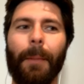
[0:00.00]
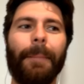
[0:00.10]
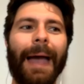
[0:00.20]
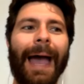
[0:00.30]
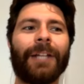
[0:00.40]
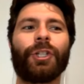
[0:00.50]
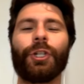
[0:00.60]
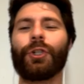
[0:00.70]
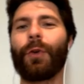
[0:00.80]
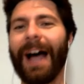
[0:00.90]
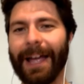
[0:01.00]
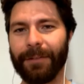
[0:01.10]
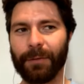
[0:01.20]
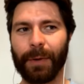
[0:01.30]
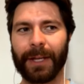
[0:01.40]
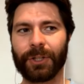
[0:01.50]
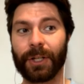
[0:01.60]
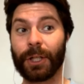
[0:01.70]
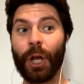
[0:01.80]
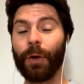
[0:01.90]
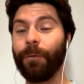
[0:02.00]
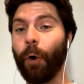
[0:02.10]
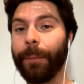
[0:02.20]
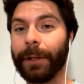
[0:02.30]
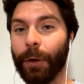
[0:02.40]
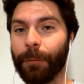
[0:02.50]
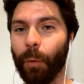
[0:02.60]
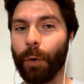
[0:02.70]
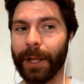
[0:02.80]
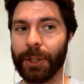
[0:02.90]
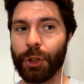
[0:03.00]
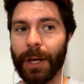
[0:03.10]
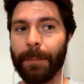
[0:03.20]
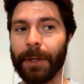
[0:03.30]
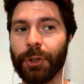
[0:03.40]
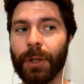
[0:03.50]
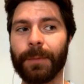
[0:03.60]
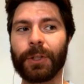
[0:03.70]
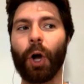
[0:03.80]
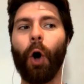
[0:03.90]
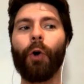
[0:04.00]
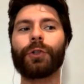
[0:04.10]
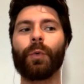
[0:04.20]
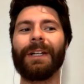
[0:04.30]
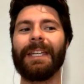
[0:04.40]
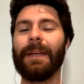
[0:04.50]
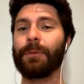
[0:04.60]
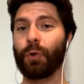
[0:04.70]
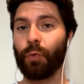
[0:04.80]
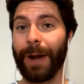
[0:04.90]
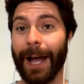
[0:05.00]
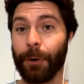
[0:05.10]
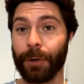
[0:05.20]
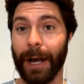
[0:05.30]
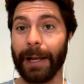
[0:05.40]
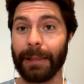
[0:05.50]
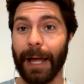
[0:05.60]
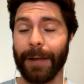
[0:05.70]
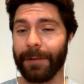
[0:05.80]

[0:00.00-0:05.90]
Passion, drive, and patience. The formula for winning championships is also what keeps your ride or die alive.